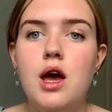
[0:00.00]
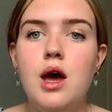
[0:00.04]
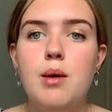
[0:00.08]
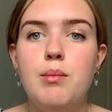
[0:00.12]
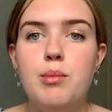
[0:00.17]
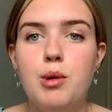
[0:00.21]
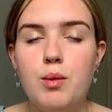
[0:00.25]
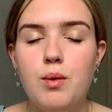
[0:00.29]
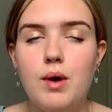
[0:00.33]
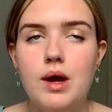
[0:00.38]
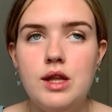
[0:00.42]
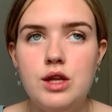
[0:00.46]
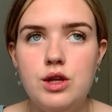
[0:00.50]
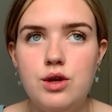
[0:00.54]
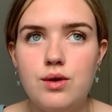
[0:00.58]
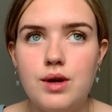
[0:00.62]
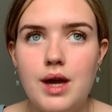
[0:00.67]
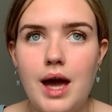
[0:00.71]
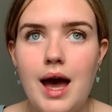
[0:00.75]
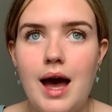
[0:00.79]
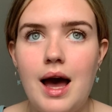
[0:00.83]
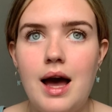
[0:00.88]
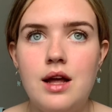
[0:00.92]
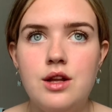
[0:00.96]
But when you
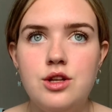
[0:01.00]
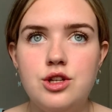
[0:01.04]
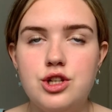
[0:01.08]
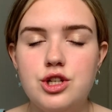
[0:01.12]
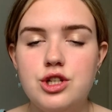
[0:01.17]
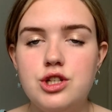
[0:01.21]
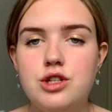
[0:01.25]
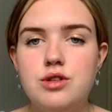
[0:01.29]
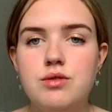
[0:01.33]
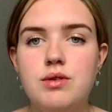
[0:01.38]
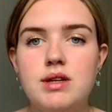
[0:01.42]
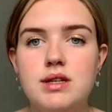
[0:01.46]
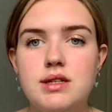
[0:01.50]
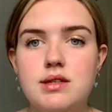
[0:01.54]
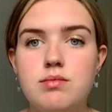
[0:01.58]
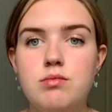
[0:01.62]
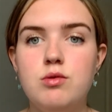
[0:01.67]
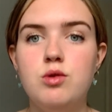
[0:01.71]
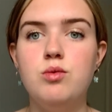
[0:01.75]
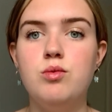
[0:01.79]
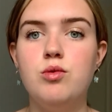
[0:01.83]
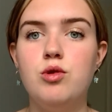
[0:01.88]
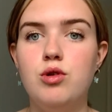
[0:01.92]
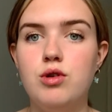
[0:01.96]
can, just doing
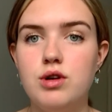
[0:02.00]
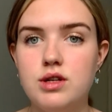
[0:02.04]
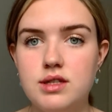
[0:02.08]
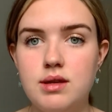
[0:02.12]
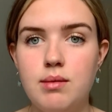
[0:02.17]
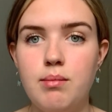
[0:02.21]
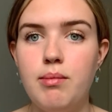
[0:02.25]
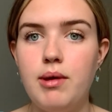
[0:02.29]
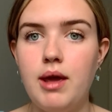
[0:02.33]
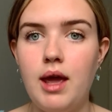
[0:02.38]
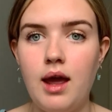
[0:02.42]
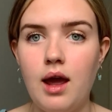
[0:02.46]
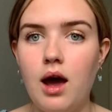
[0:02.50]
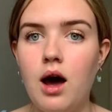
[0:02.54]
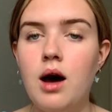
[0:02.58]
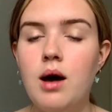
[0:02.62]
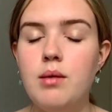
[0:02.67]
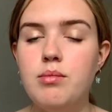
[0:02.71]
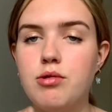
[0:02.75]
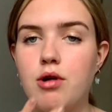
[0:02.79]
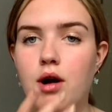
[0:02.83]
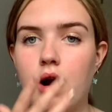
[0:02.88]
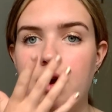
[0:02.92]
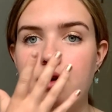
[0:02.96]
small walks and being
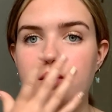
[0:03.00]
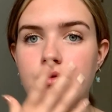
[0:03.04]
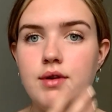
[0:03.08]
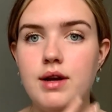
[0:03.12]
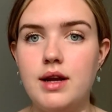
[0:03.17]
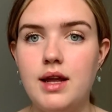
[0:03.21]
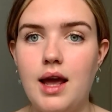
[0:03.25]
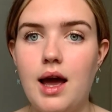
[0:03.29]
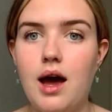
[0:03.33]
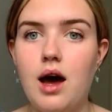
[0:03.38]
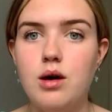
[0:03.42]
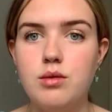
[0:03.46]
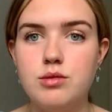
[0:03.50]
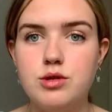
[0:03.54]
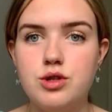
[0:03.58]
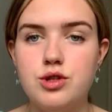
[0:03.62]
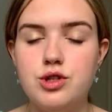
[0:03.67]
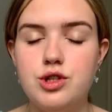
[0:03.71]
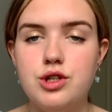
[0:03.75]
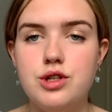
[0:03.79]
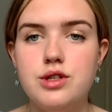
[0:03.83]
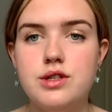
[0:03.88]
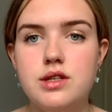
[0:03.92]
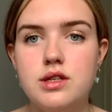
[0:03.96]
upright really helps
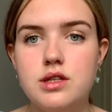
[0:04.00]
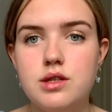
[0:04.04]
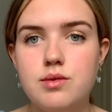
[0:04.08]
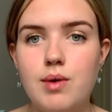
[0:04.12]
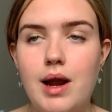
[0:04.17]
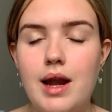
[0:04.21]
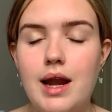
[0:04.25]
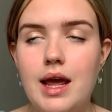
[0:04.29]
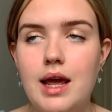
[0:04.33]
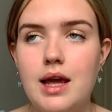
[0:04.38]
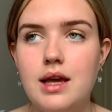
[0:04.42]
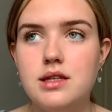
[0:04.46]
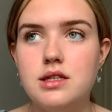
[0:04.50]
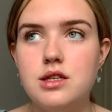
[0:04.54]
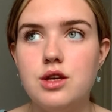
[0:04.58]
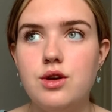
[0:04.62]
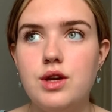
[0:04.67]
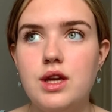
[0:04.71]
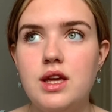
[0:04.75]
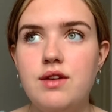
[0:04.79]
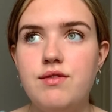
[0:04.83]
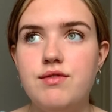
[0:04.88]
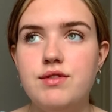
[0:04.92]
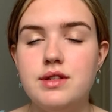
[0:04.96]
reduce the swelling. So
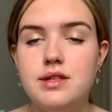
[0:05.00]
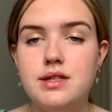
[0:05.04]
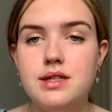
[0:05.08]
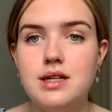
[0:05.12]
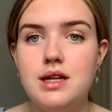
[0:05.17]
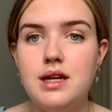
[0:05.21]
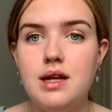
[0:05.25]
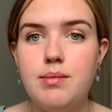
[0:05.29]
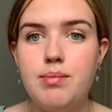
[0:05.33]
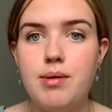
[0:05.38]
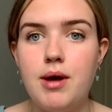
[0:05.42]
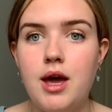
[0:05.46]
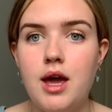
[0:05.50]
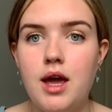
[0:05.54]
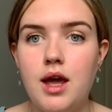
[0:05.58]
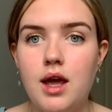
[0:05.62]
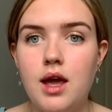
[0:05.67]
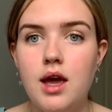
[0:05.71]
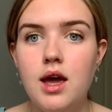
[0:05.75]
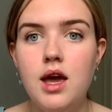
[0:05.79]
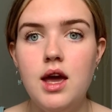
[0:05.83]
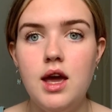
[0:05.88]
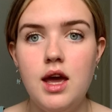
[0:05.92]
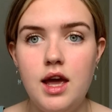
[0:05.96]
even sleeping,
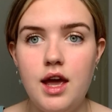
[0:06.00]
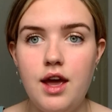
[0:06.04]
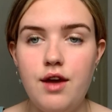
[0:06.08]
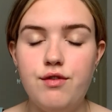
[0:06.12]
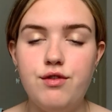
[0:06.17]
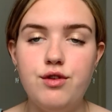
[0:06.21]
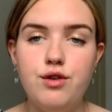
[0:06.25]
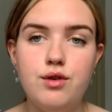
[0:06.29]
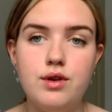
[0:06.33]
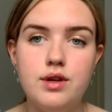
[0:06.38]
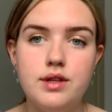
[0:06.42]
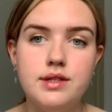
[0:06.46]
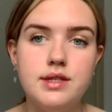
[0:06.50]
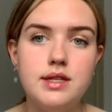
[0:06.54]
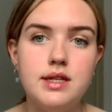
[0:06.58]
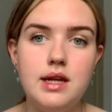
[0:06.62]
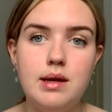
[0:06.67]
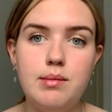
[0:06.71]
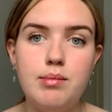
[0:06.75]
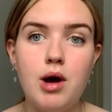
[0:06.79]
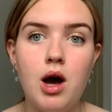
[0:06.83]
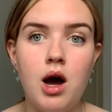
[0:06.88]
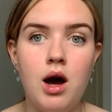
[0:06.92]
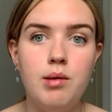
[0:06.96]
if you can
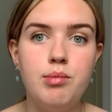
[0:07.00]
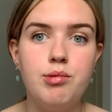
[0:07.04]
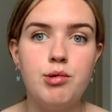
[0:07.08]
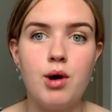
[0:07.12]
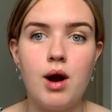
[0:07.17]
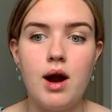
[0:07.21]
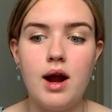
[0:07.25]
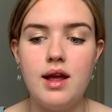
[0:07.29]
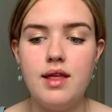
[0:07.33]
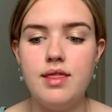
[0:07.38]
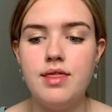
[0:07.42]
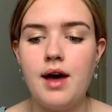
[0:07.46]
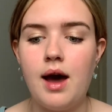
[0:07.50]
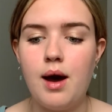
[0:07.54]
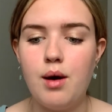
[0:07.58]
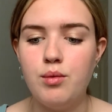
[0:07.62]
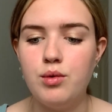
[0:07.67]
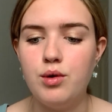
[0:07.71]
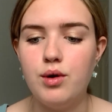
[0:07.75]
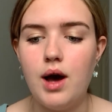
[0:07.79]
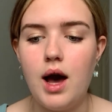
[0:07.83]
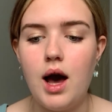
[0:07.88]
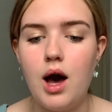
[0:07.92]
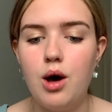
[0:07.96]
sleep upright, that
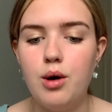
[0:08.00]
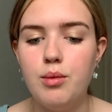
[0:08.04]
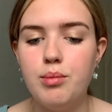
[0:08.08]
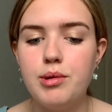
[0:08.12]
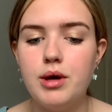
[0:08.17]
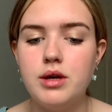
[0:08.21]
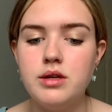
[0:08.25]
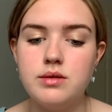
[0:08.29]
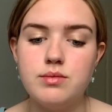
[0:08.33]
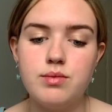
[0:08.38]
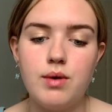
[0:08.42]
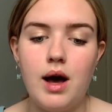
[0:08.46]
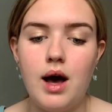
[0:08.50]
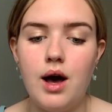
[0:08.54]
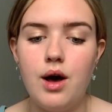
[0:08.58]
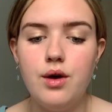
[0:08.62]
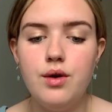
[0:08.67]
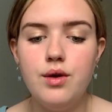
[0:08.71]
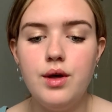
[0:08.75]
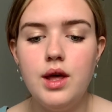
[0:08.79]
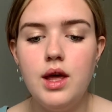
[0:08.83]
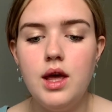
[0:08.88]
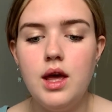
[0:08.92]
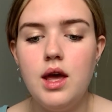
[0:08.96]
will help as
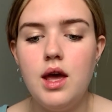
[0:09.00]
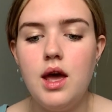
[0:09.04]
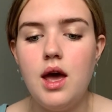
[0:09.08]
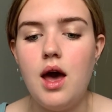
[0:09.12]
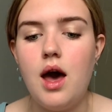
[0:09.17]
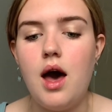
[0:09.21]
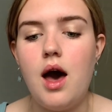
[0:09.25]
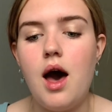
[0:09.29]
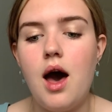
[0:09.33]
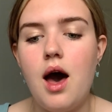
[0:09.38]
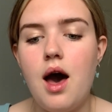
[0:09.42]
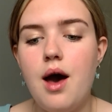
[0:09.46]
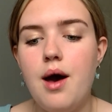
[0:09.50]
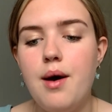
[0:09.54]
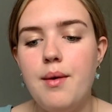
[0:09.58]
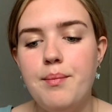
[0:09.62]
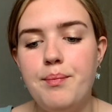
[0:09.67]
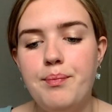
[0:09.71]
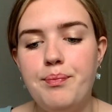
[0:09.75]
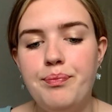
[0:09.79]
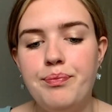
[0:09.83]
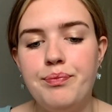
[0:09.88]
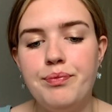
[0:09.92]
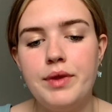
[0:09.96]
well.
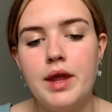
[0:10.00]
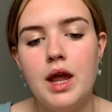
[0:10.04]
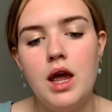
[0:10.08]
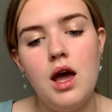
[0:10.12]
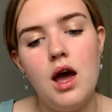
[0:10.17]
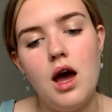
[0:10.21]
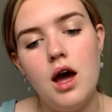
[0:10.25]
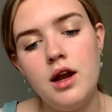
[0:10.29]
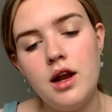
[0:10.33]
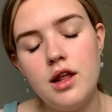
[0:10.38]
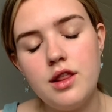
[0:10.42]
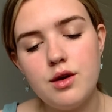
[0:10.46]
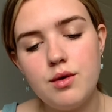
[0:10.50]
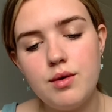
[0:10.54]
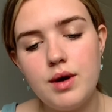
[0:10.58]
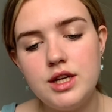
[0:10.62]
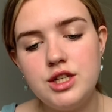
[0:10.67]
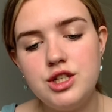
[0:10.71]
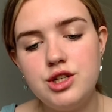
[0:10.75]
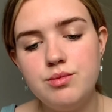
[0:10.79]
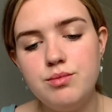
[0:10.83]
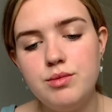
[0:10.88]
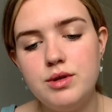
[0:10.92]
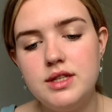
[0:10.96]
Another
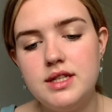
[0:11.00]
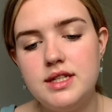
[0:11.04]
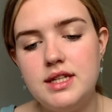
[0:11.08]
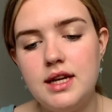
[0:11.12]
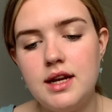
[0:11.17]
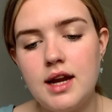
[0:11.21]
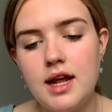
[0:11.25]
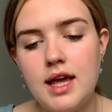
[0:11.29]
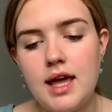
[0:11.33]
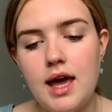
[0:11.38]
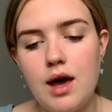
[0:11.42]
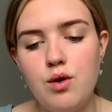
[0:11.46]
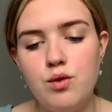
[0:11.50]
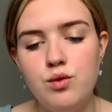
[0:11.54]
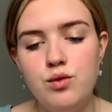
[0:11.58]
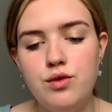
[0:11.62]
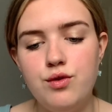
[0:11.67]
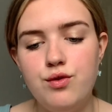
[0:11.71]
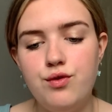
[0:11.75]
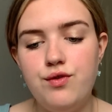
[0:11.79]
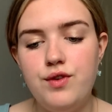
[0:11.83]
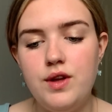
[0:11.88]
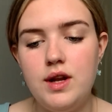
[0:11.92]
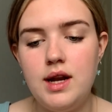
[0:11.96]
question was, did I get all the
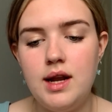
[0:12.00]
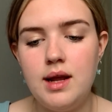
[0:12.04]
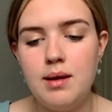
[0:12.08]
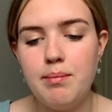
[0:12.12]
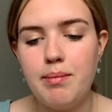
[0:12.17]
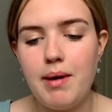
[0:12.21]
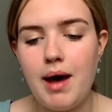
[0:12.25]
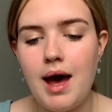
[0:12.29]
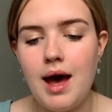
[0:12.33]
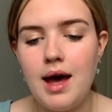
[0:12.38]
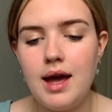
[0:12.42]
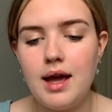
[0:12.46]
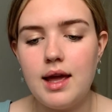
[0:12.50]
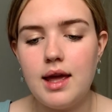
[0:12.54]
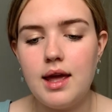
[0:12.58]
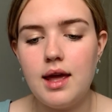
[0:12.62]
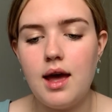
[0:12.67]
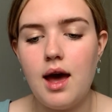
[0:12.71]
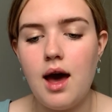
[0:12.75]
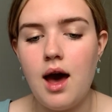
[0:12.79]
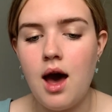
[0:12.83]
feeling back?